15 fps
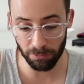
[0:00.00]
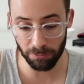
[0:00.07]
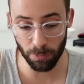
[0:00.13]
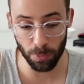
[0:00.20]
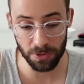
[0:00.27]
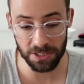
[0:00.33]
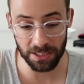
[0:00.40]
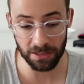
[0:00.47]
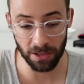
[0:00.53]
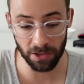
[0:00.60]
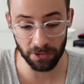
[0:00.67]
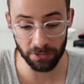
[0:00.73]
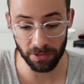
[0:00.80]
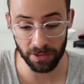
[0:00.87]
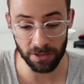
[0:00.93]
fourteen
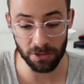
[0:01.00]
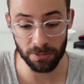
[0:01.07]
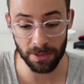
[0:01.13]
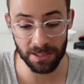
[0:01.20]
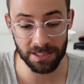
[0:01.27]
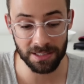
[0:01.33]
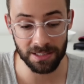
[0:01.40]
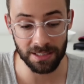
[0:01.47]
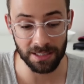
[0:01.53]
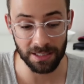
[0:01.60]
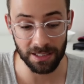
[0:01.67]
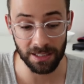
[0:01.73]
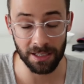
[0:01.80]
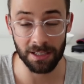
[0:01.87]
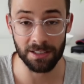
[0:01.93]
hundred U S D
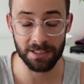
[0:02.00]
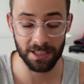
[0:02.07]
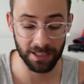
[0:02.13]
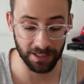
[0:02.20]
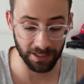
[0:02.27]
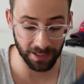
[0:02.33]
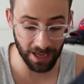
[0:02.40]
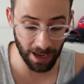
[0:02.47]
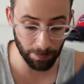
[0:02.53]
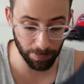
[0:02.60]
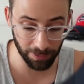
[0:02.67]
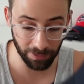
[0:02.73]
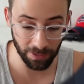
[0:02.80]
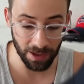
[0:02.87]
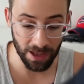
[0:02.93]
E into Init
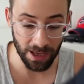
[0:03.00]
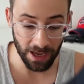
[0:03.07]
Capital,